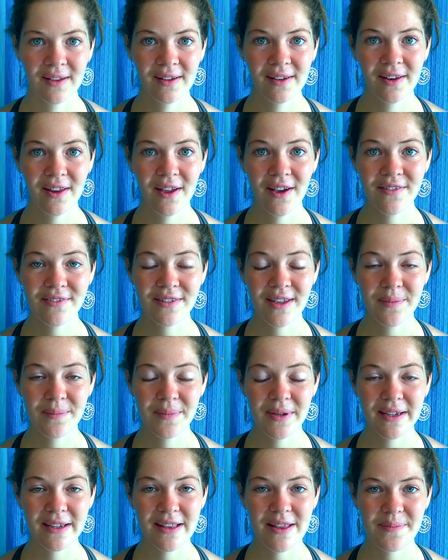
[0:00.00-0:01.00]
Love can
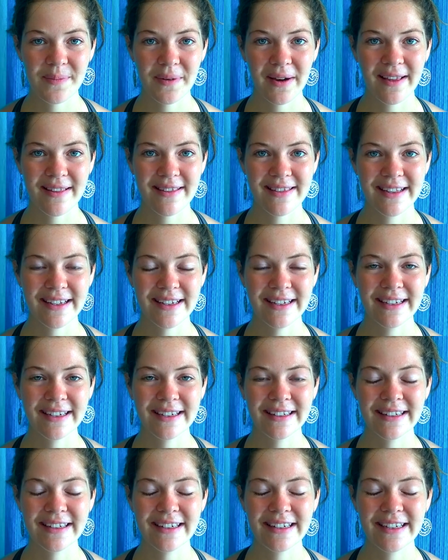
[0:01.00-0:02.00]
be expressed
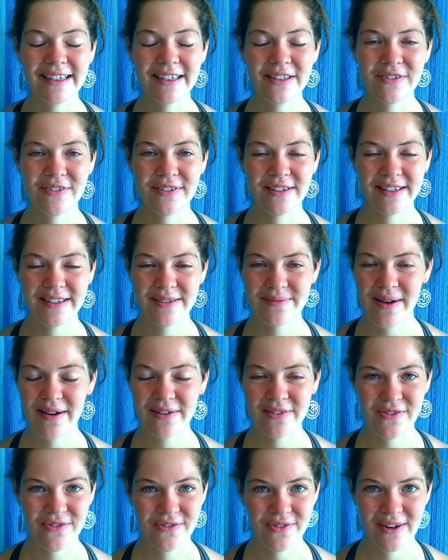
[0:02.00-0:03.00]
in an infinite
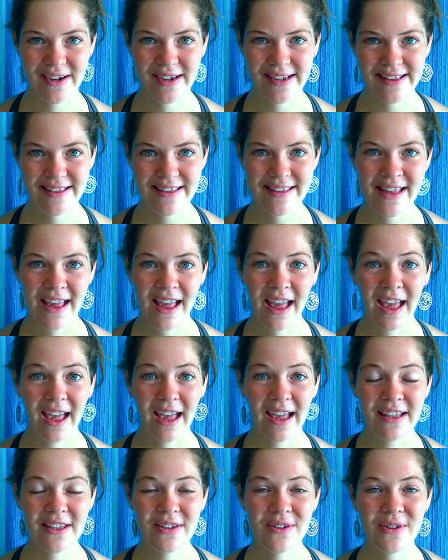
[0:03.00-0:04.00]
amount of ways,
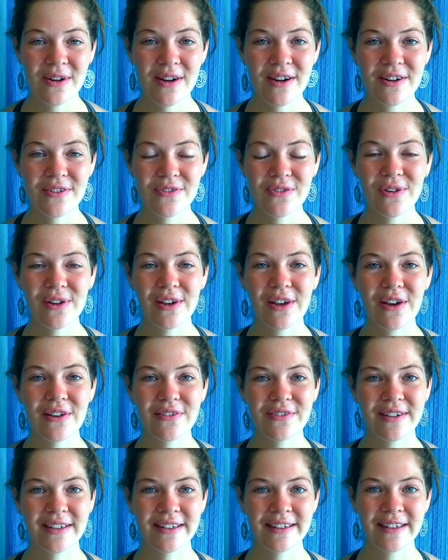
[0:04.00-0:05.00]
and your heart will
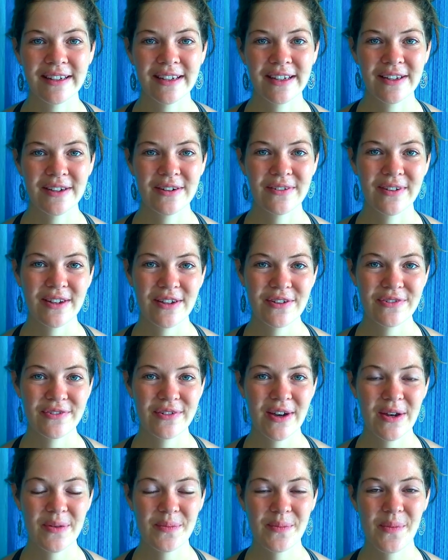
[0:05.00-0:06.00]
love it when you
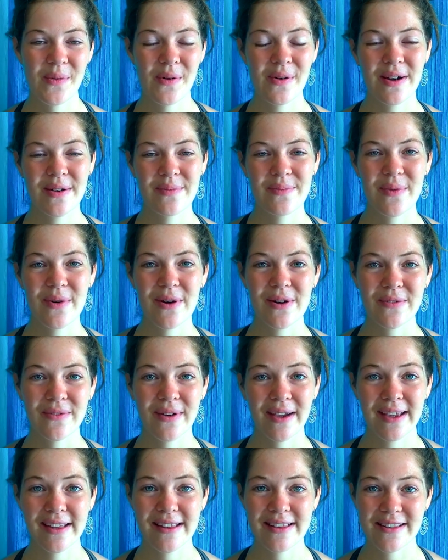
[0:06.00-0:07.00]
find more and more
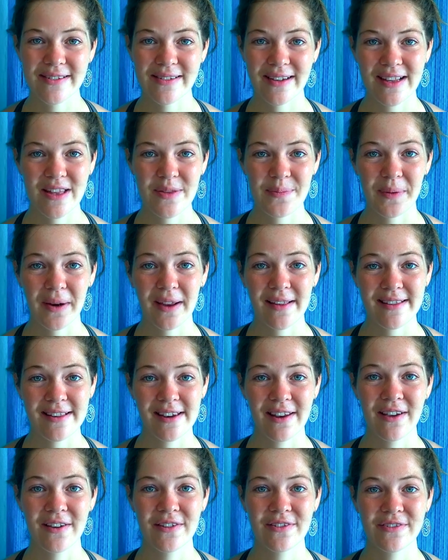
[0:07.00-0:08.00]
ways to express
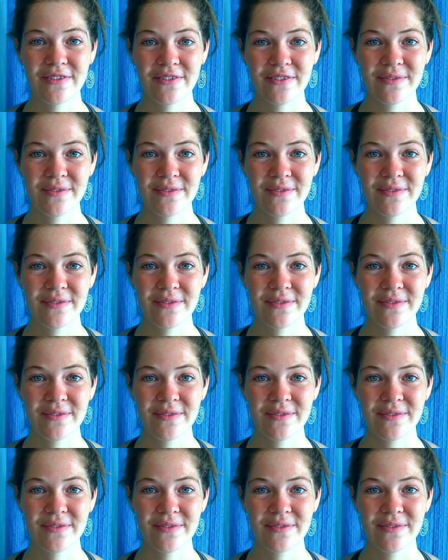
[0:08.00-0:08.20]
love.